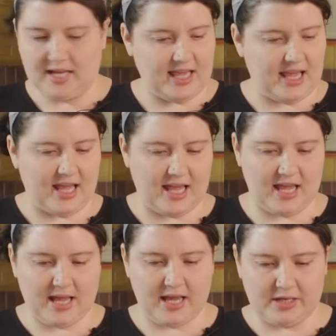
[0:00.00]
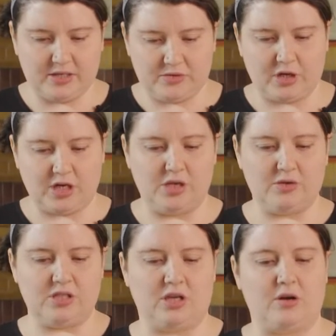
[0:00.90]
And we're going to
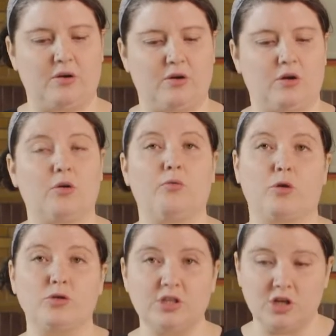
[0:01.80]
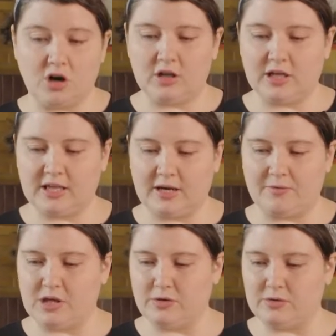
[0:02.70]
use the roasted garlic that
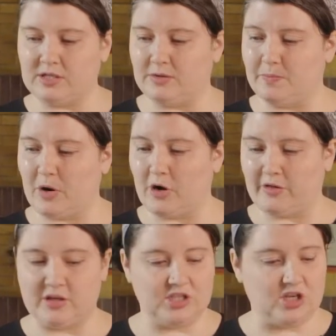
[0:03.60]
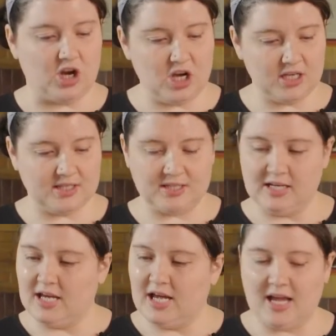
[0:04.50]
we used in part of the sauce.
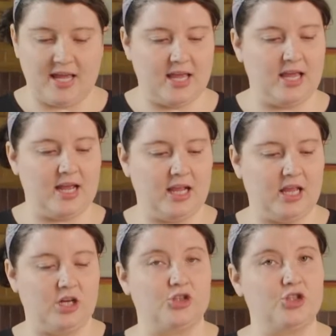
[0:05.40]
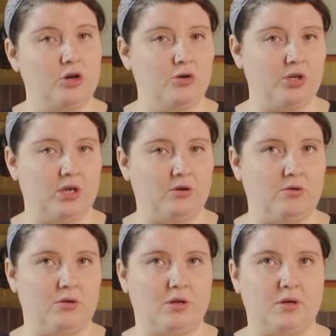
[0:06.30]
And I'm going to show
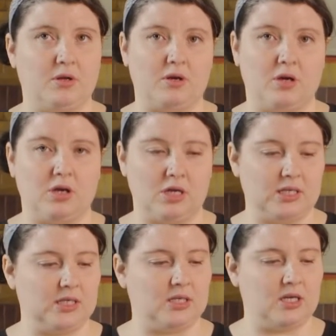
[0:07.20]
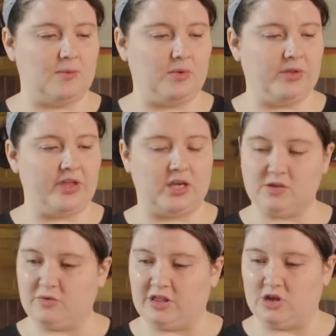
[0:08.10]
you a couple
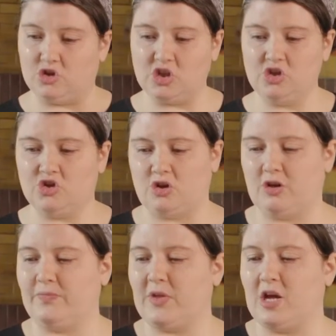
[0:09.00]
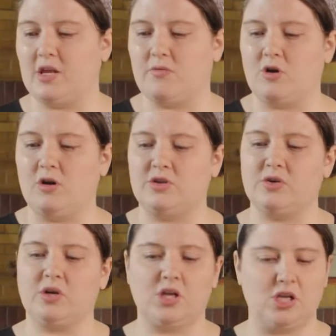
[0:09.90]
things with the ginger. And then we're
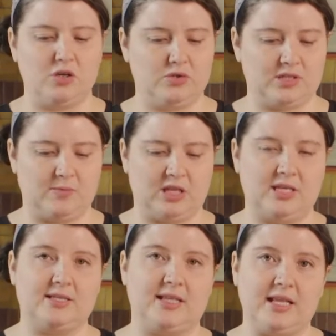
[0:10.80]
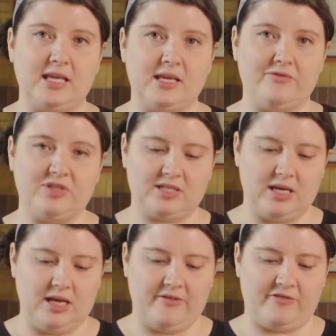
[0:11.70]
also going to use some of these leaves
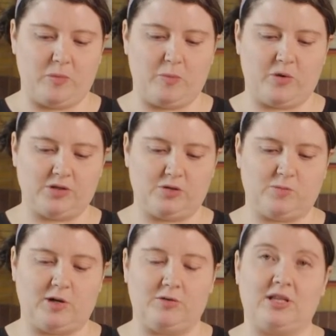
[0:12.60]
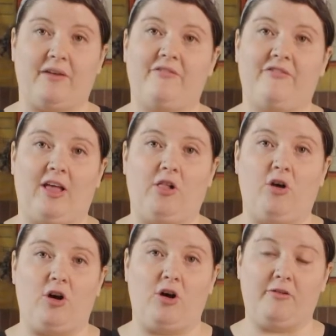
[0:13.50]
from the Brussels sprouts that fell
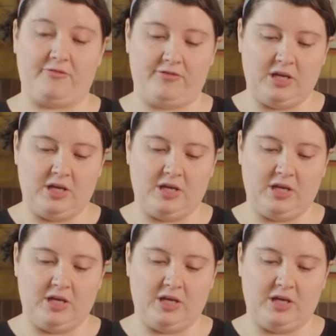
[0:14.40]
off